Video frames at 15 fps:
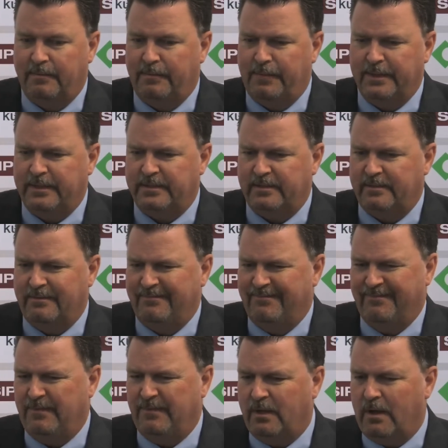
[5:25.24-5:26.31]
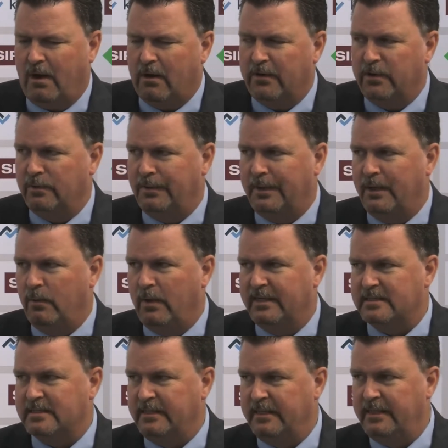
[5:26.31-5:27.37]
But arguably, one
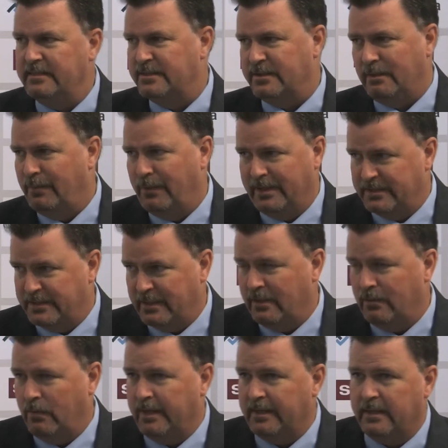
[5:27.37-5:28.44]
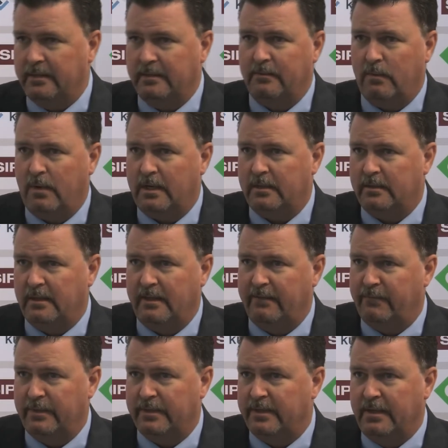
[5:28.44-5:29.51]
doesn't need 0.0. One can live
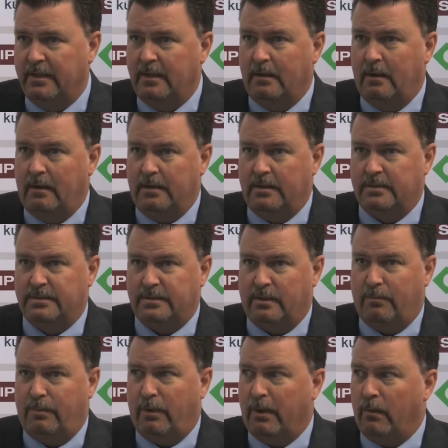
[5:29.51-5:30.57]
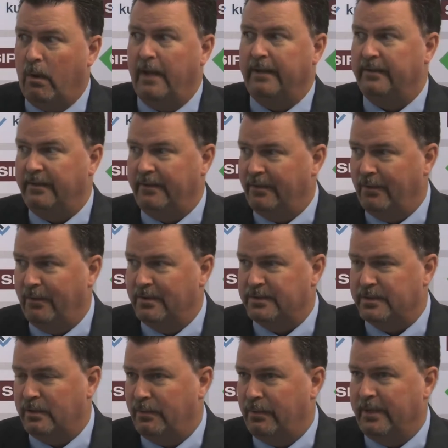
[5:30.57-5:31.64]
with 0.1 or
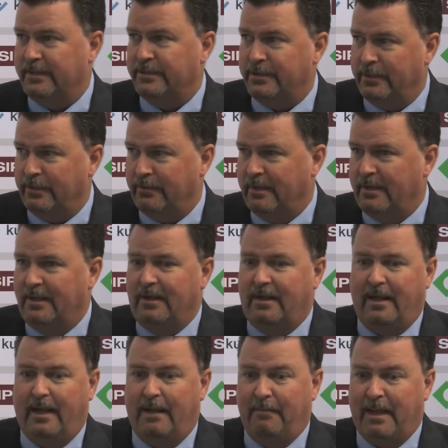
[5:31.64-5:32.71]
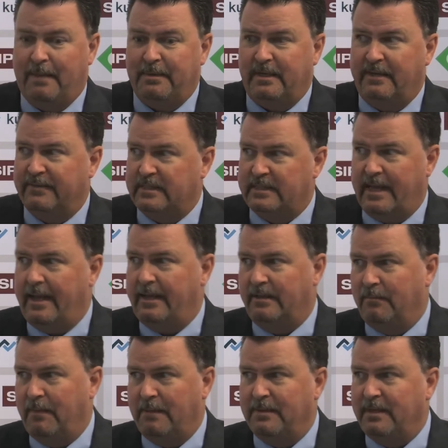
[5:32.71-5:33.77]
0.2, and maybe even
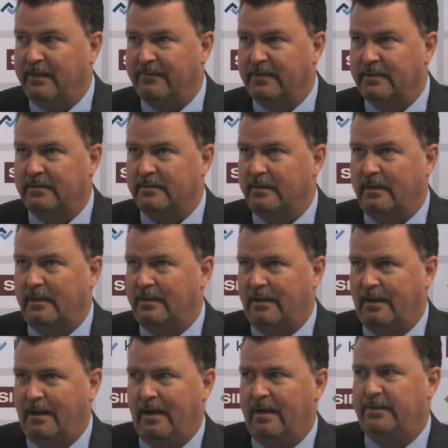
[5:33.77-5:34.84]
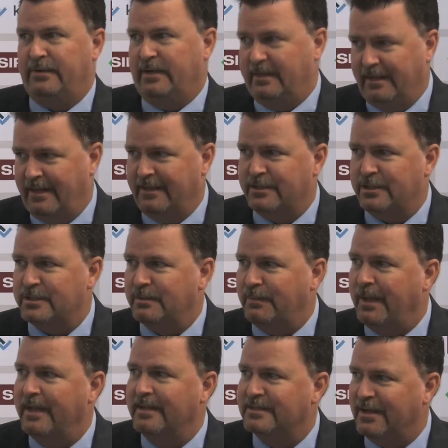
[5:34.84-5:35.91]
10, maybe even 100. It just
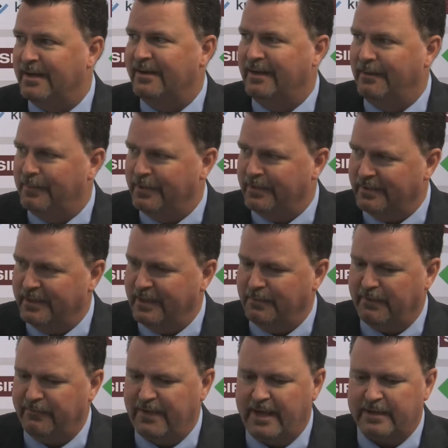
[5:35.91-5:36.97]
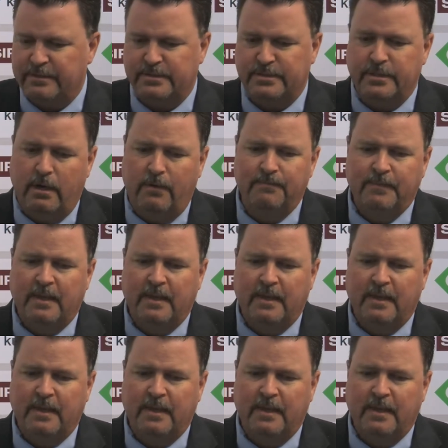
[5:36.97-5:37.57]
depends on a number of factors. So